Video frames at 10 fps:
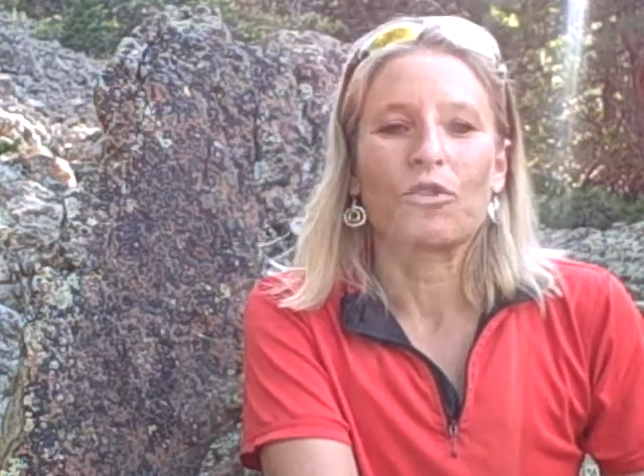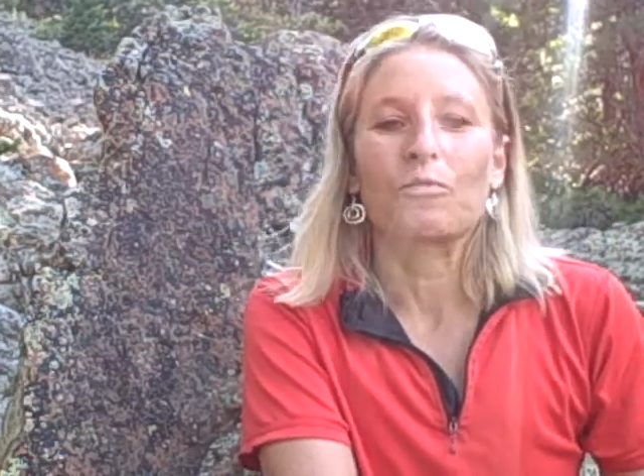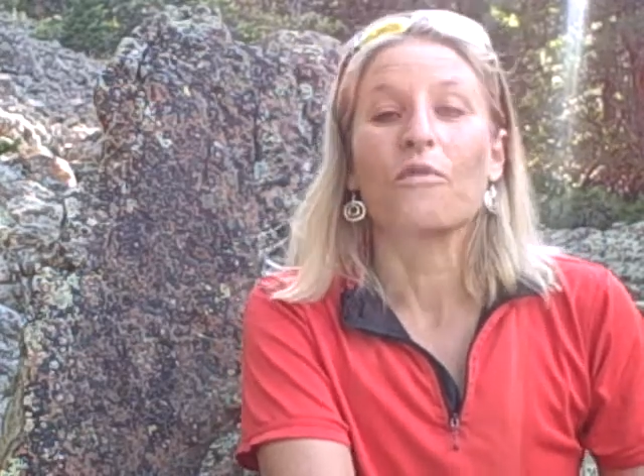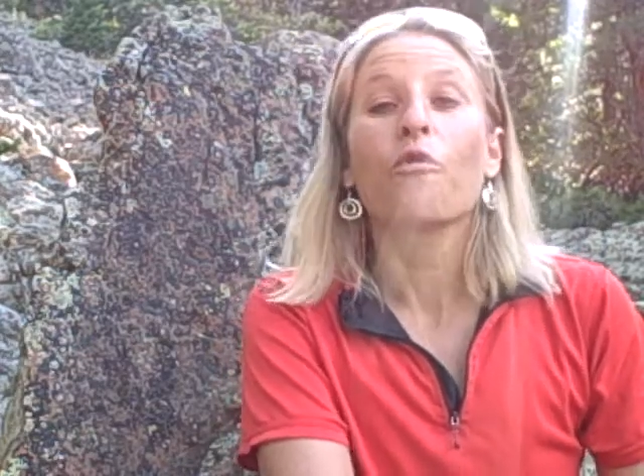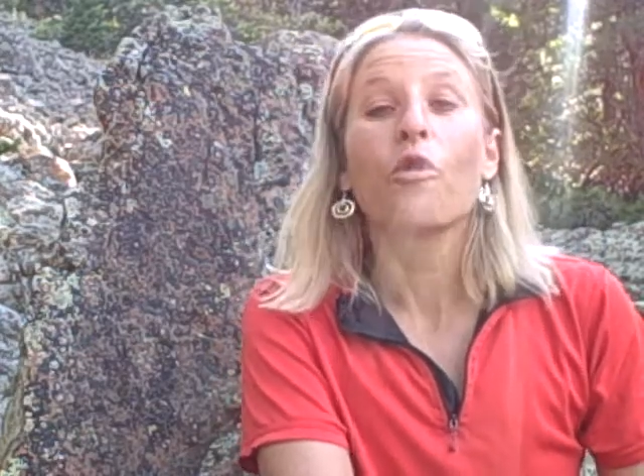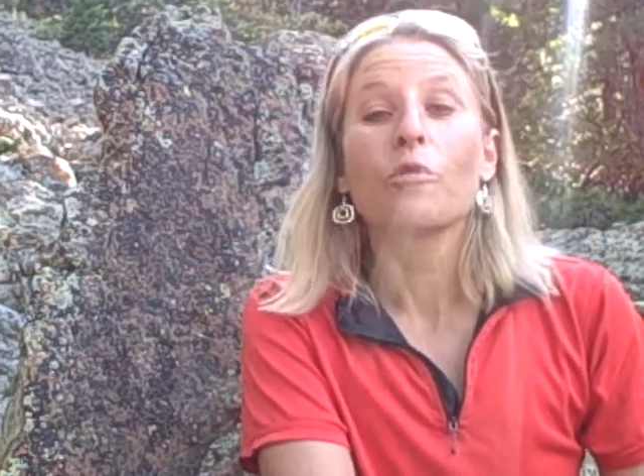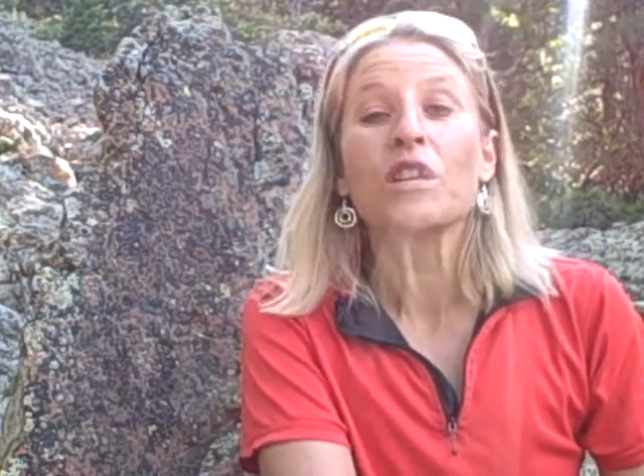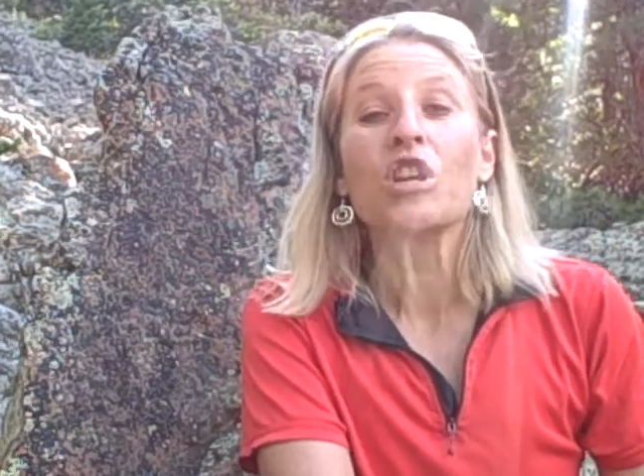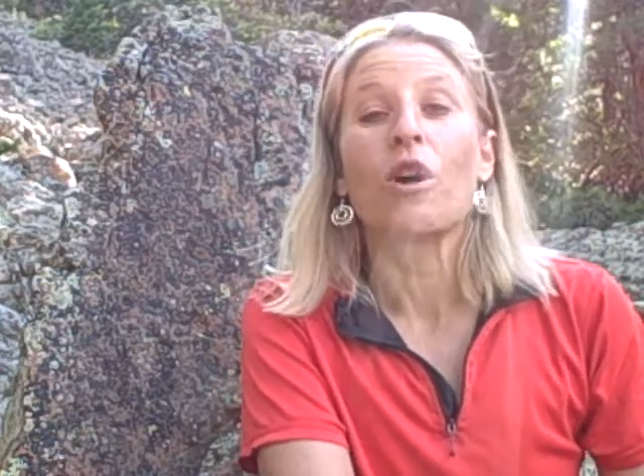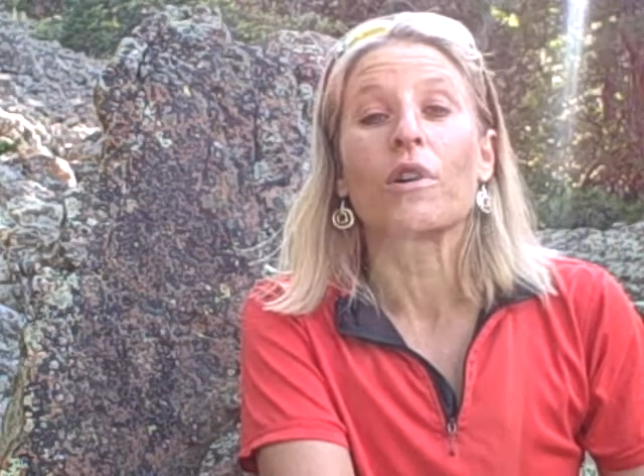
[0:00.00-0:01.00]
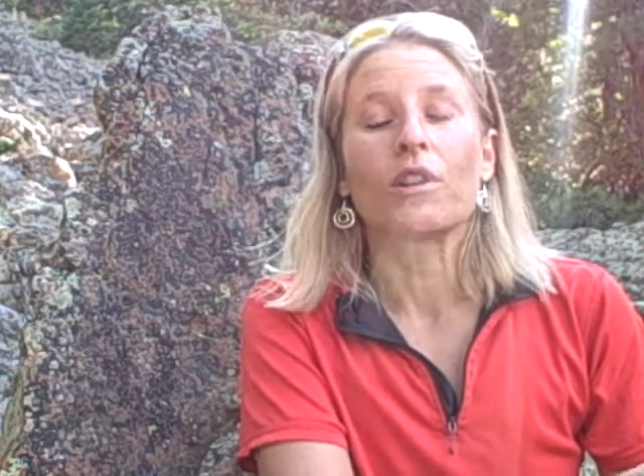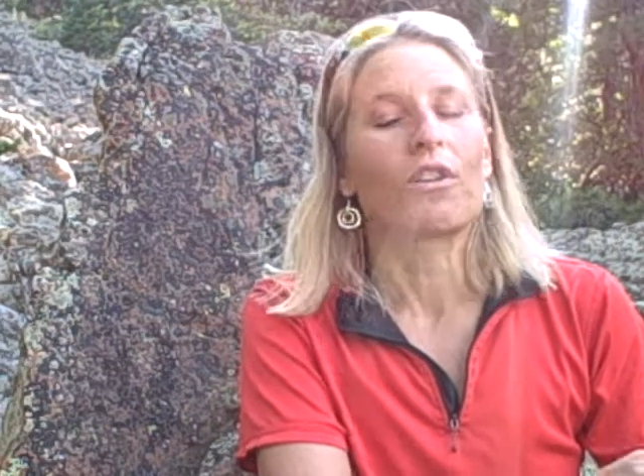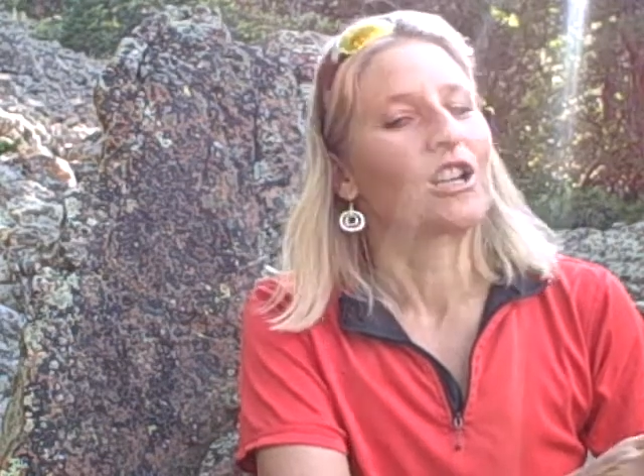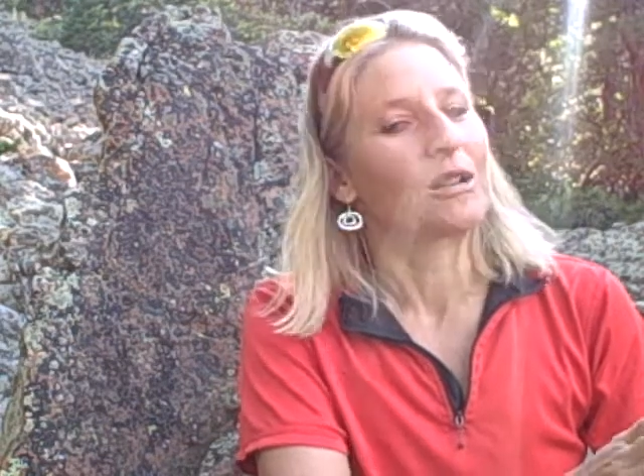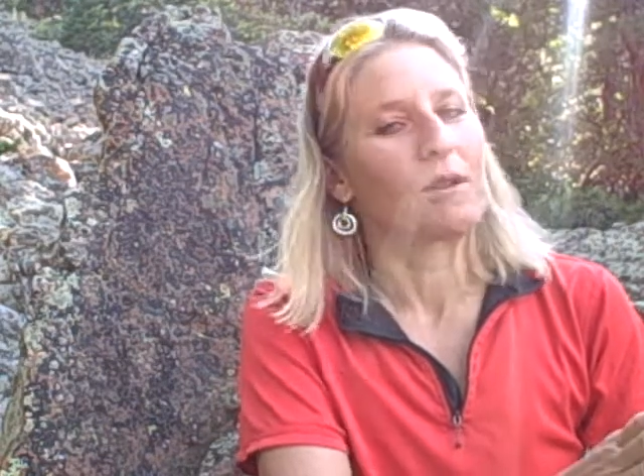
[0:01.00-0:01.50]
which before we know it
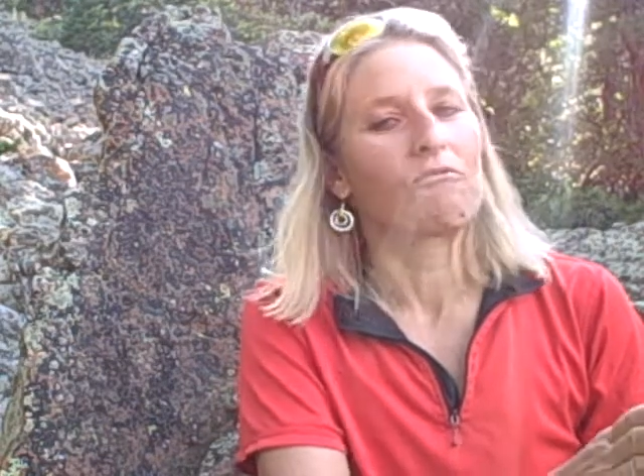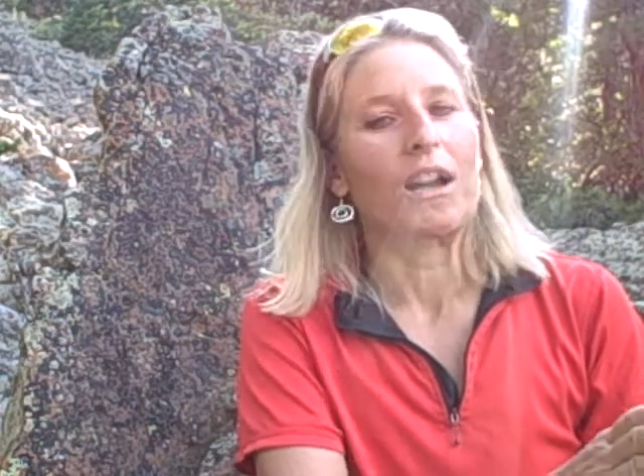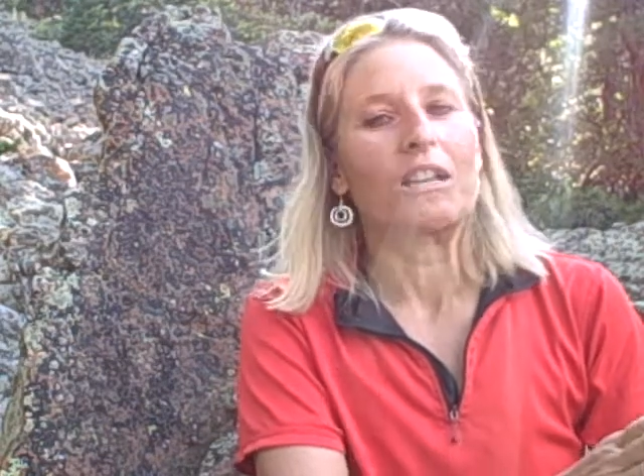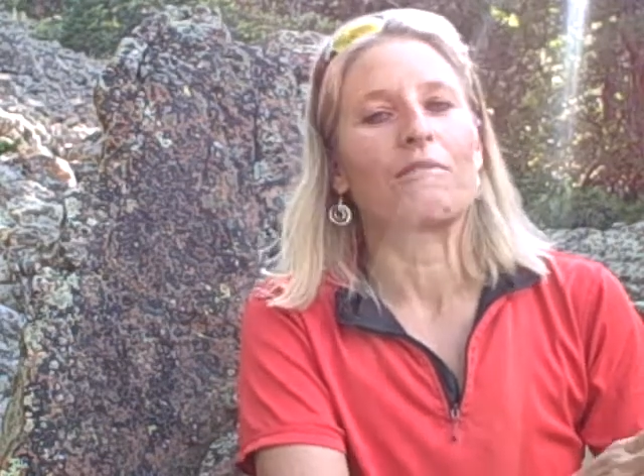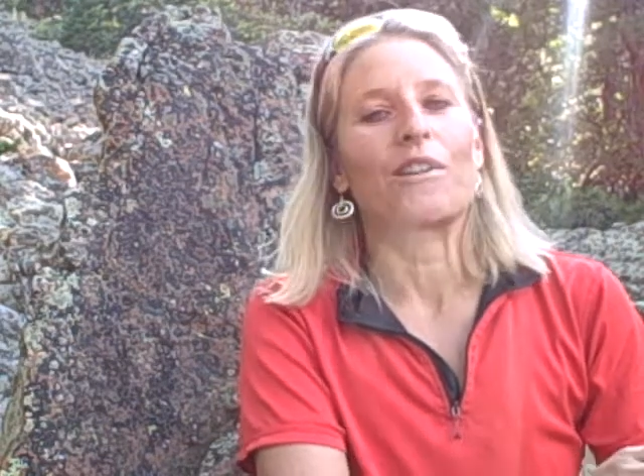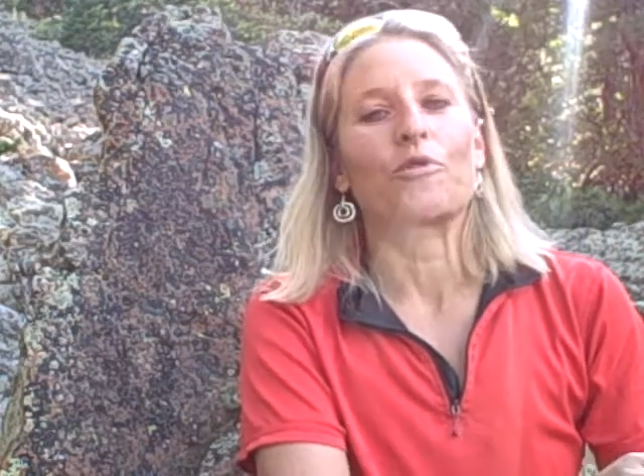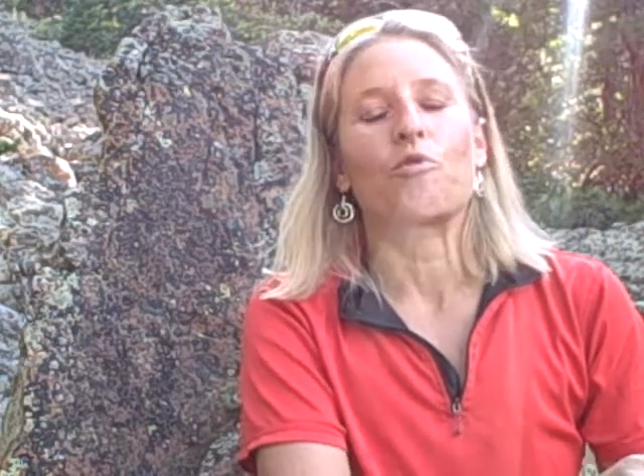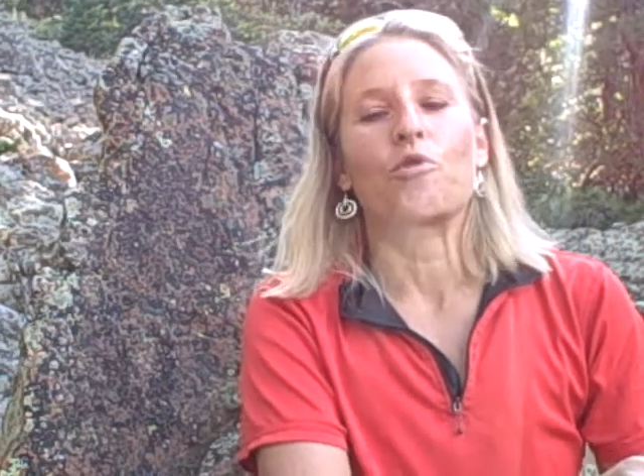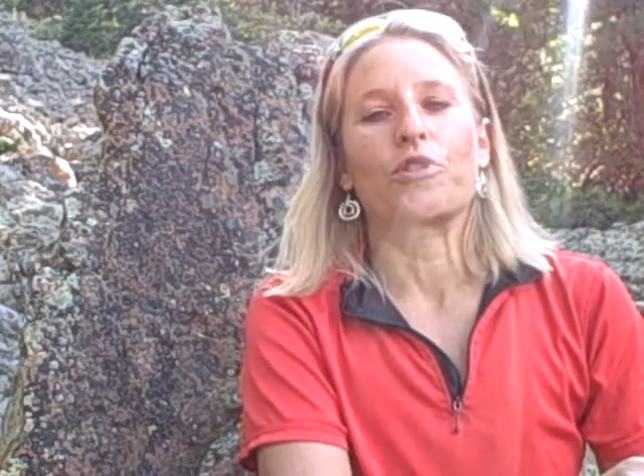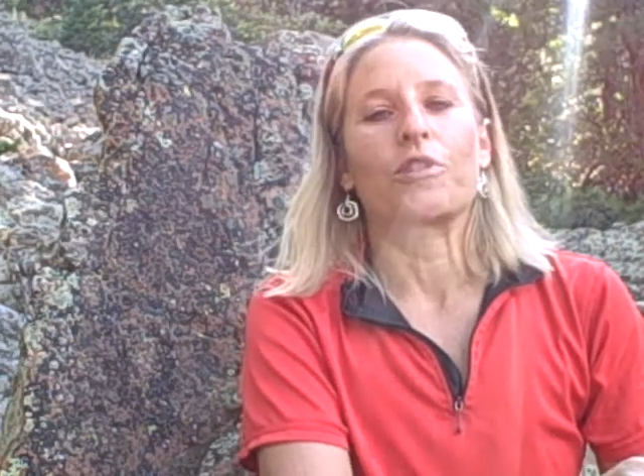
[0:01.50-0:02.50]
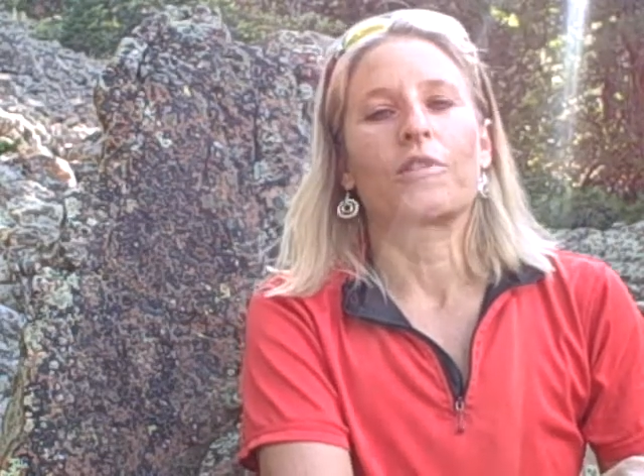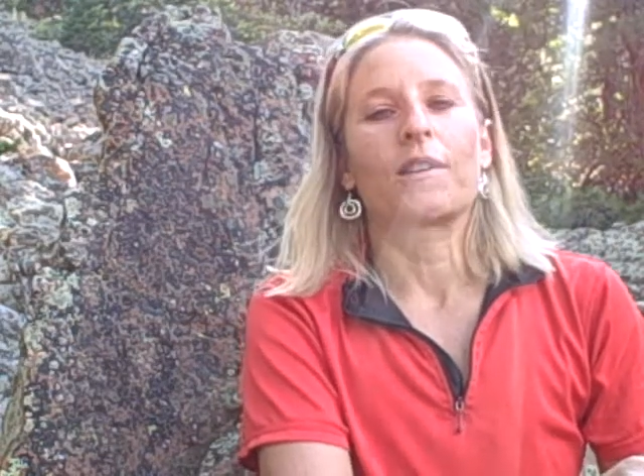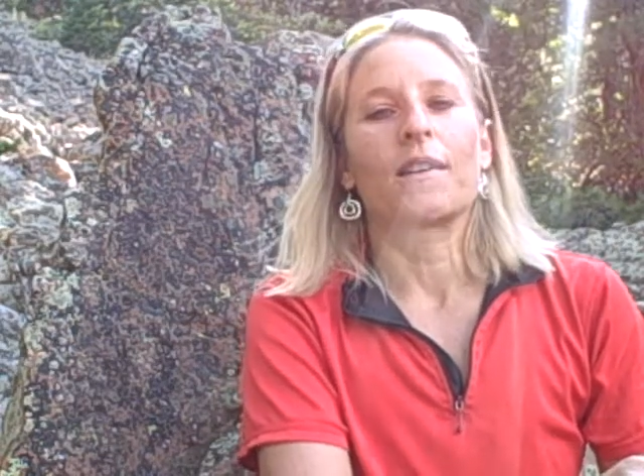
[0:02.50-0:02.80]
are going to be right around the corner.